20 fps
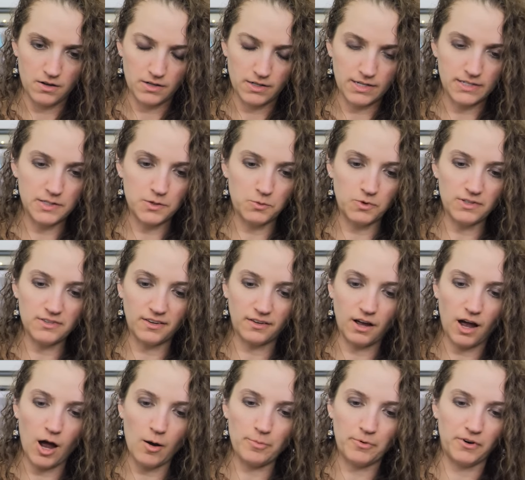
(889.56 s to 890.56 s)
Cause it was a
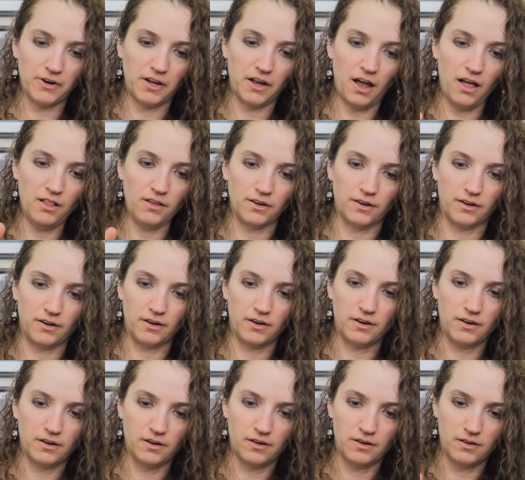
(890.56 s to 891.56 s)
coppery color
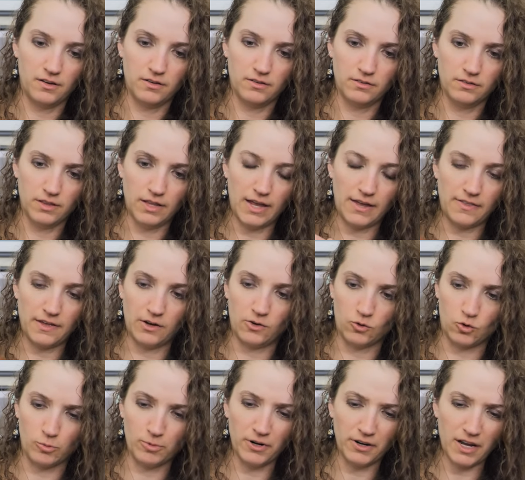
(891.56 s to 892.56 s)
like that
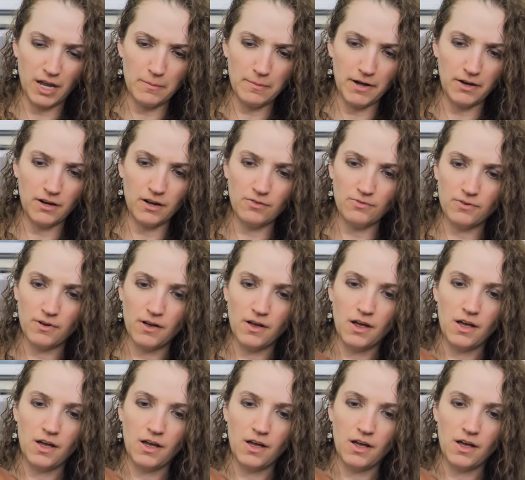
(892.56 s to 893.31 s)
Norbert came out of.